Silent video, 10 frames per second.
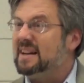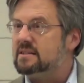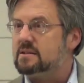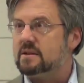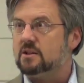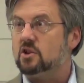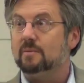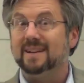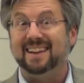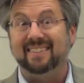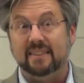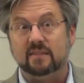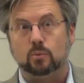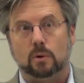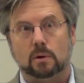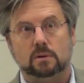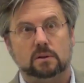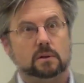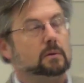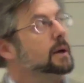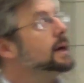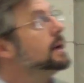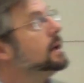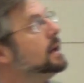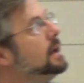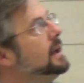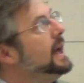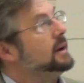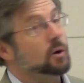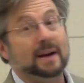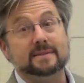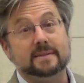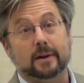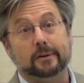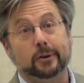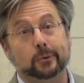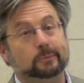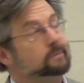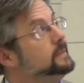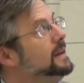Prices are determined in this world, okay? And crises are too.